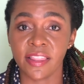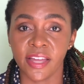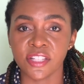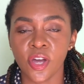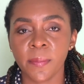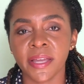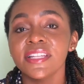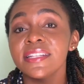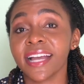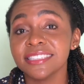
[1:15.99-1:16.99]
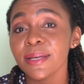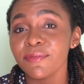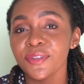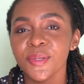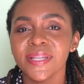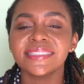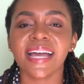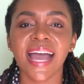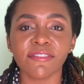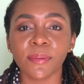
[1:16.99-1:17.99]
that topic, the next step for you is to
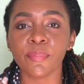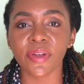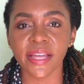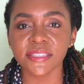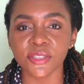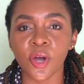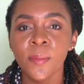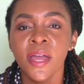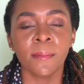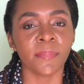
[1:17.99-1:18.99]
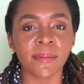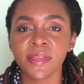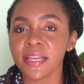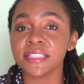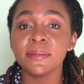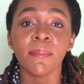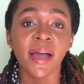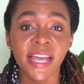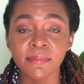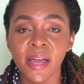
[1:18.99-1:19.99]
have a brainstorm. Maybe it's a
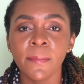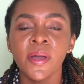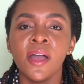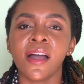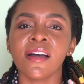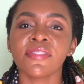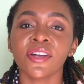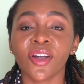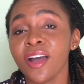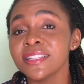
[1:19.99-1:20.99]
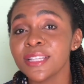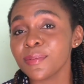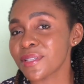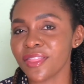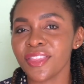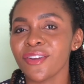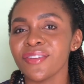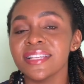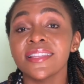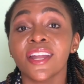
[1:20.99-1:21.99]
mind map of the concepts and
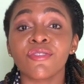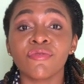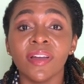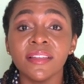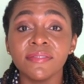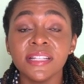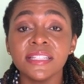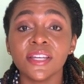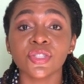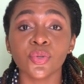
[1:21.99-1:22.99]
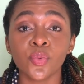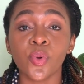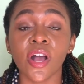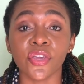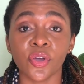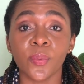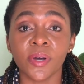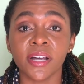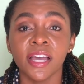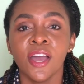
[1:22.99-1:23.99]
theories that are relevant to your
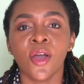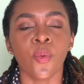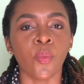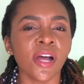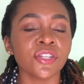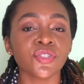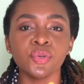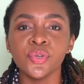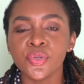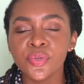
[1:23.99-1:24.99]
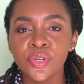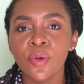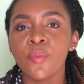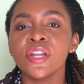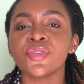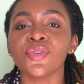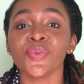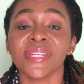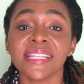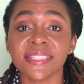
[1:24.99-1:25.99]
work. What do you know? What do you
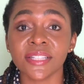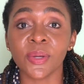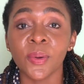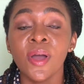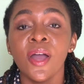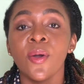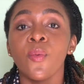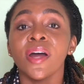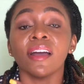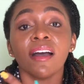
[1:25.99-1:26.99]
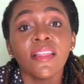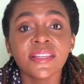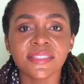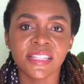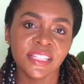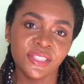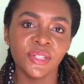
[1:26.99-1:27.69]
need to know? What others need to